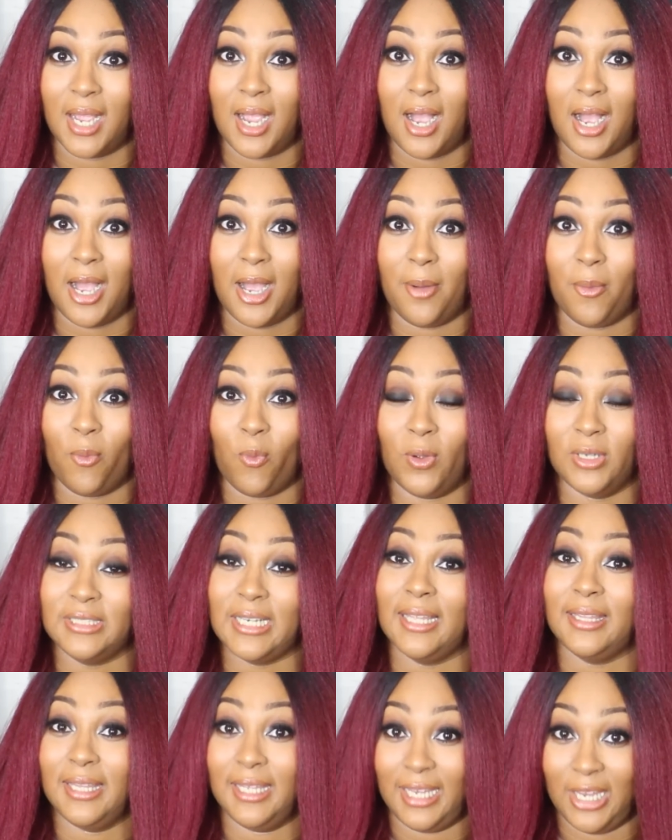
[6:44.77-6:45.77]
um, which
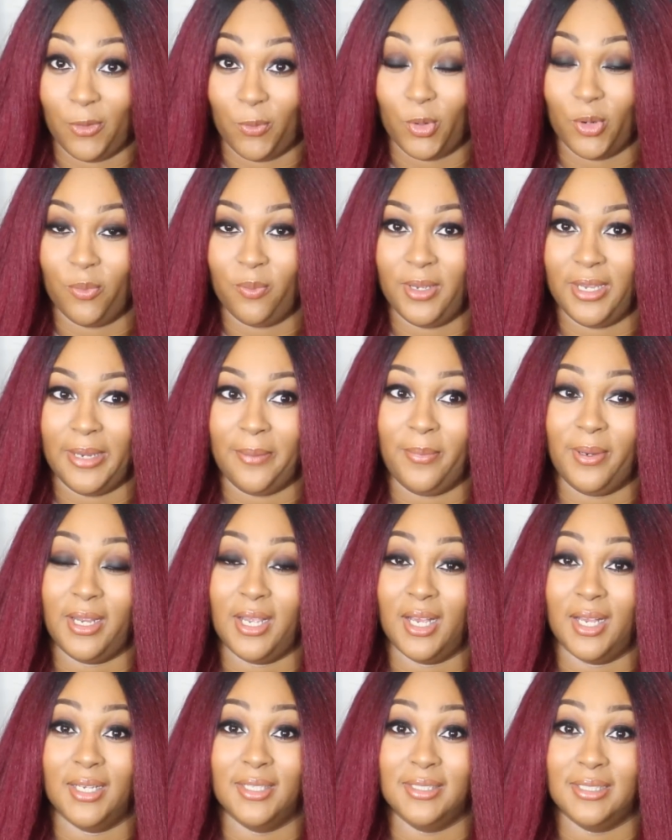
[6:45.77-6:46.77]
I think it will be
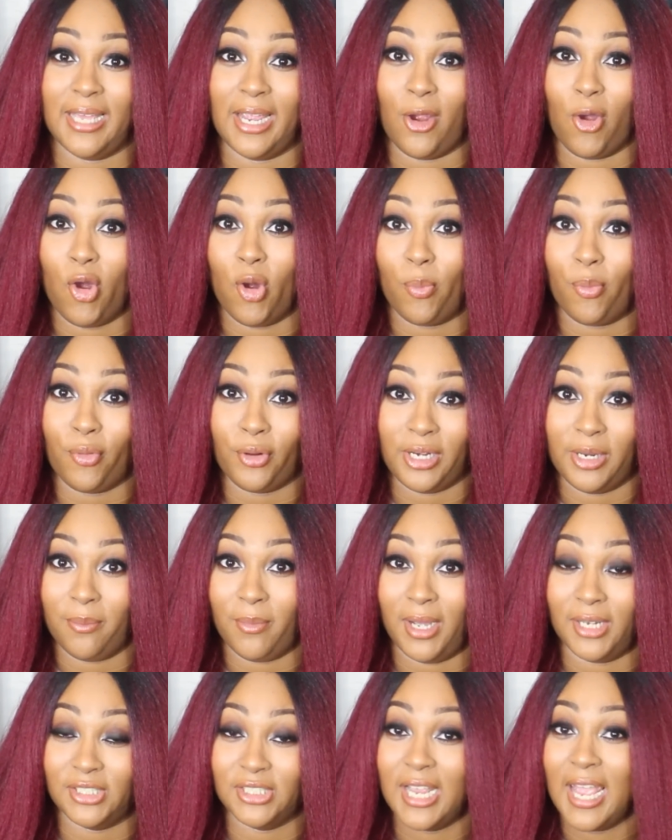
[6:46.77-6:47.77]
because they all pretty
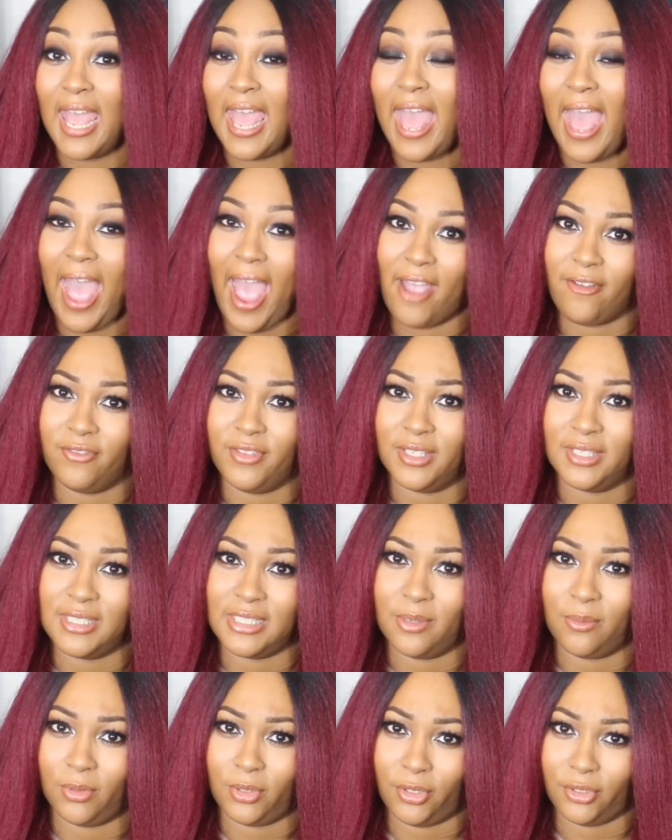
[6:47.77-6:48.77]
much have this
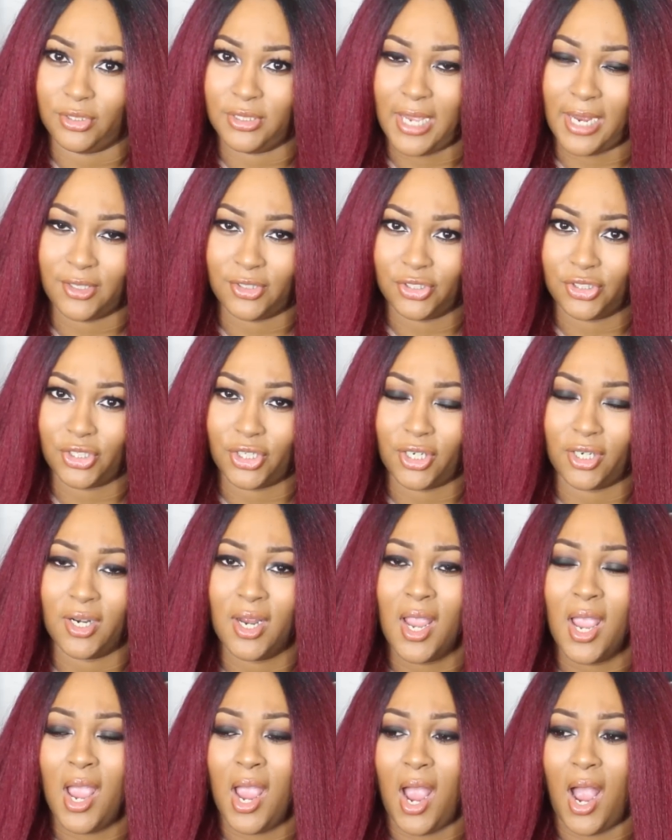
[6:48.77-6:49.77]
similar texture,
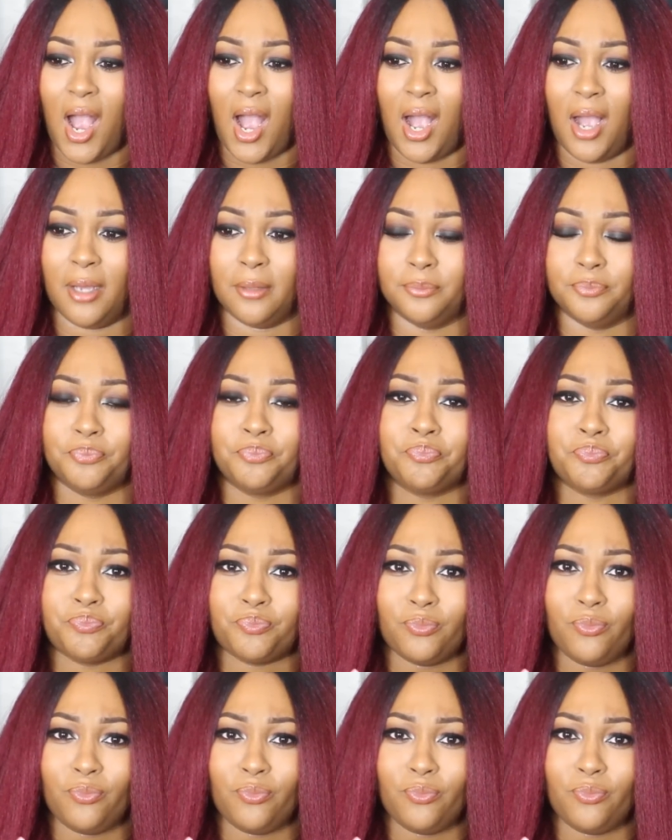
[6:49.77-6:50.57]
um,